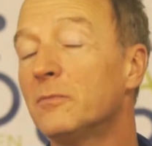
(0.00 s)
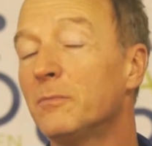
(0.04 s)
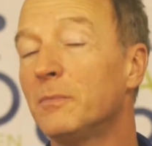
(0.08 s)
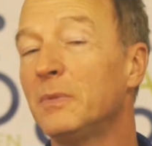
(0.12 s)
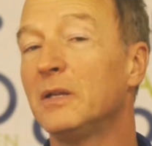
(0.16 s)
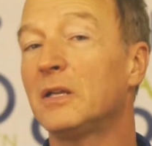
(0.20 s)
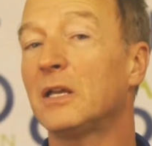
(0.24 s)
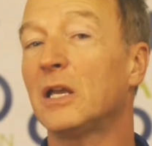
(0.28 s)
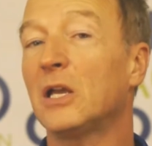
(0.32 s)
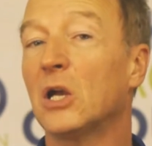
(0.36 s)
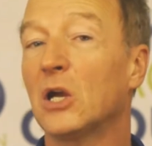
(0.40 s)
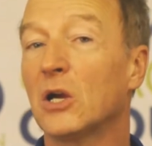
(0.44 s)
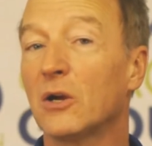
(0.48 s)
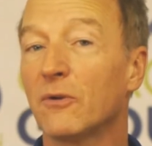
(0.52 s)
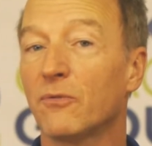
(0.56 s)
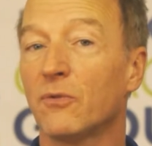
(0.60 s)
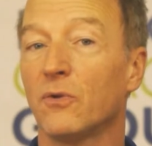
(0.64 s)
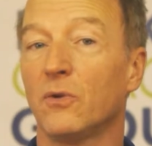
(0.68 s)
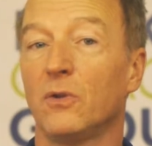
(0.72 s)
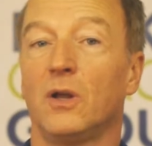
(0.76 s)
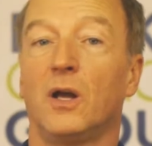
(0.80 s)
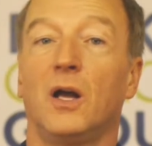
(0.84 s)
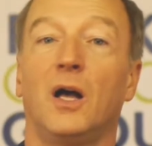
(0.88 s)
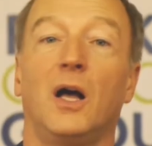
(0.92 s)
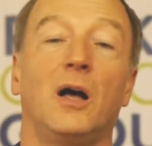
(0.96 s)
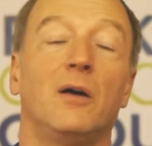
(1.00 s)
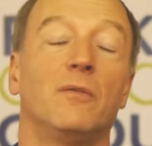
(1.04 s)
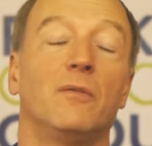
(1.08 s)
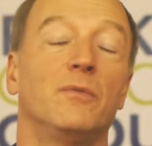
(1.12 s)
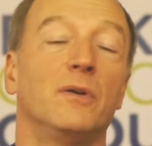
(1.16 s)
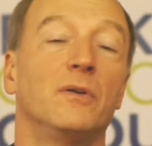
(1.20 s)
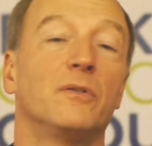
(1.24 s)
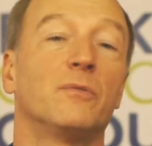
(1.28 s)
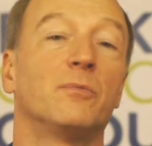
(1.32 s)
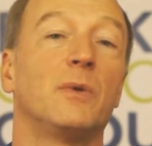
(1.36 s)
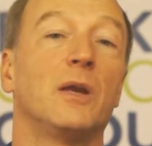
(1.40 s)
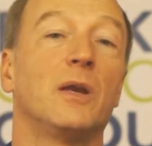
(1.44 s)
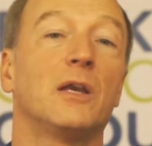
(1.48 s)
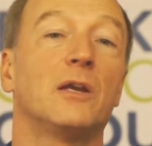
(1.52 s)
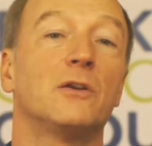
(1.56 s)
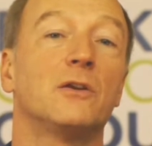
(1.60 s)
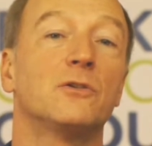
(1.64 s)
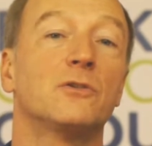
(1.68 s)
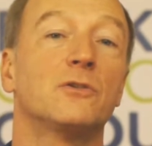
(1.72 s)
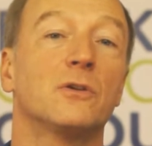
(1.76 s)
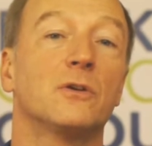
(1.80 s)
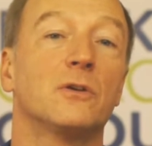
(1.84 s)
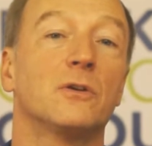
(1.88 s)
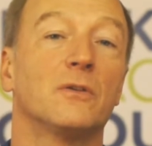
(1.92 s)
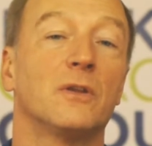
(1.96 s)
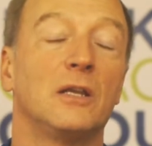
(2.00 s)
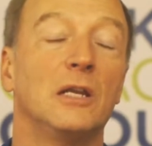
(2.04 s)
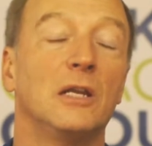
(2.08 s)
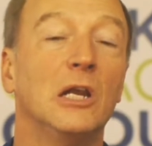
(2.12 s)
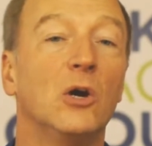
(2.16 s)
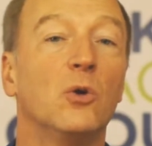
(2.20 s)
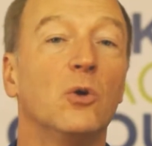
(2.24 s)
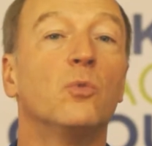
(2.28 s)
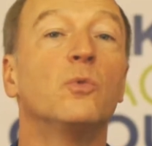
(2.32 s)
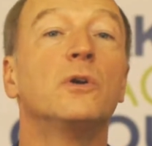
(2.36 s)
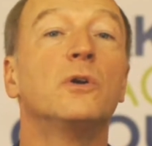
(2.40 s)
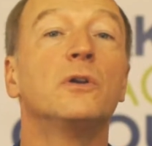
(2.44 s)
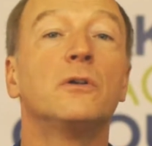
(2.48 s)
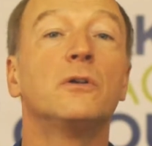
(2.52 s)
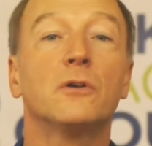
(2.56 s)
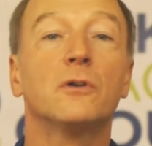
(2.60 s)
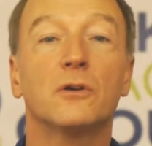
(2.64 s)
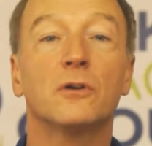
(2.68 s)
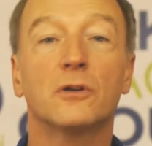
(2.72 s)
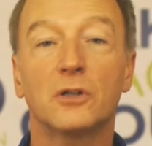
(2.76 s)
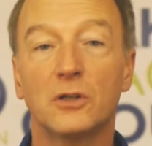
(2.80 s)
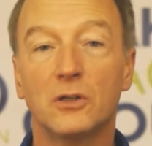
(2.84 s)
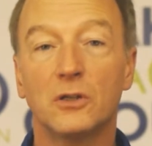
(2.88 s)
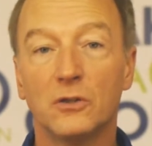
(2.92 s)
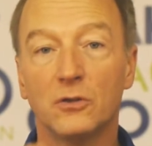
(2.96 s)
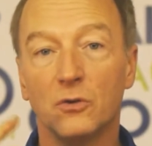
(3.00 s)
to be careful of is making sure that when you